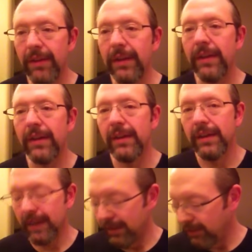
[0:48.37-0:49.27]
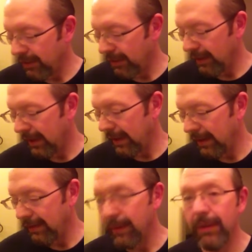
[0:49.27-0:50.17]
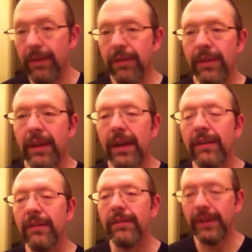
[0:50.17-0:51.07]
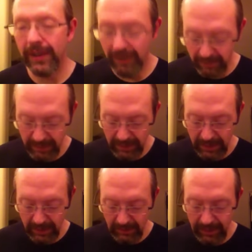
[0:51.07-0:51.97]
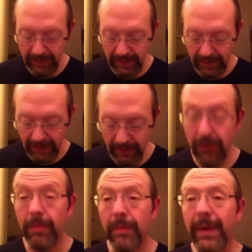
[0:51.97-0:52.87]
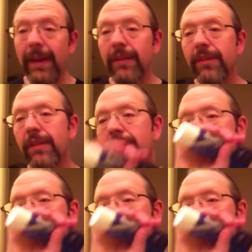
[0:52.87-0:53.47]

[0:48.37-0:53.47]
and Charlie requested that I do a video with the Supermax